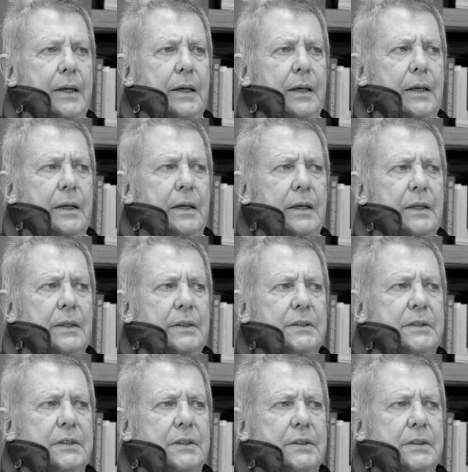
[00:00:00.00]

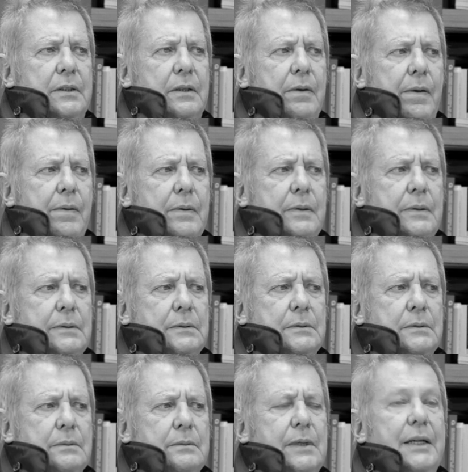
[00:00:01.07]
is
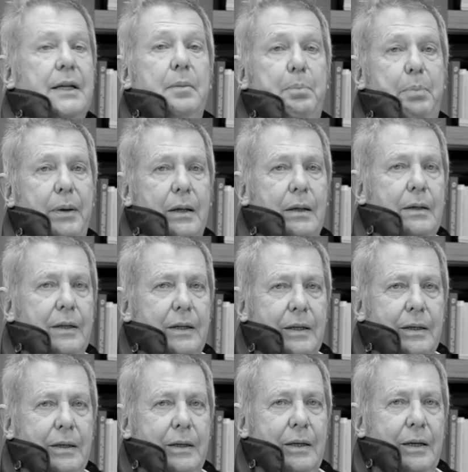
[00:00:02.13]
when a
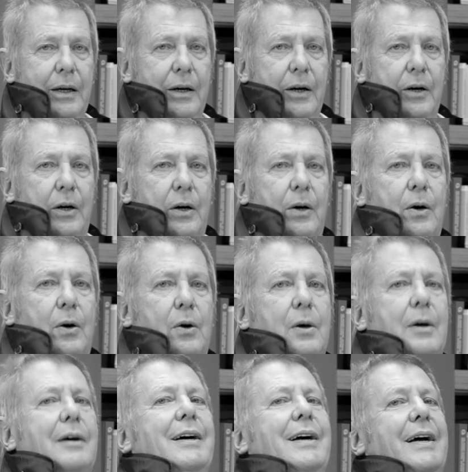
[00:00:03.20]
building
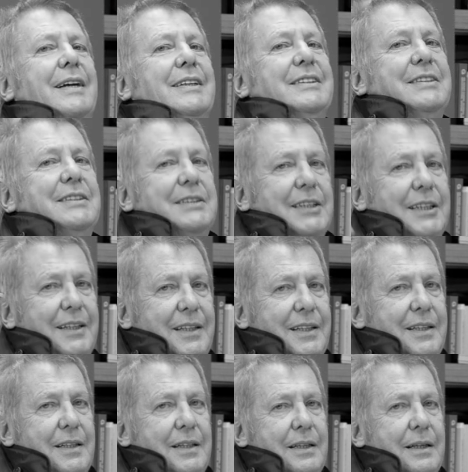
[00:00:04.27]
or a
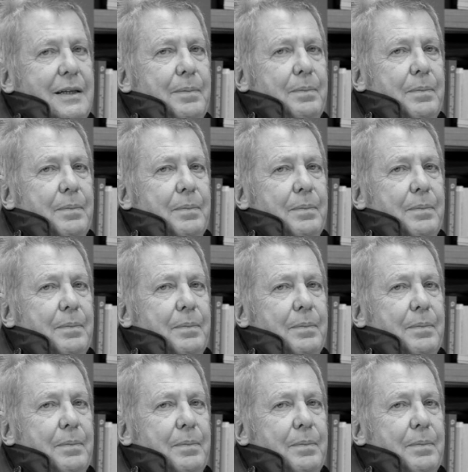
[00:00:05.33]
city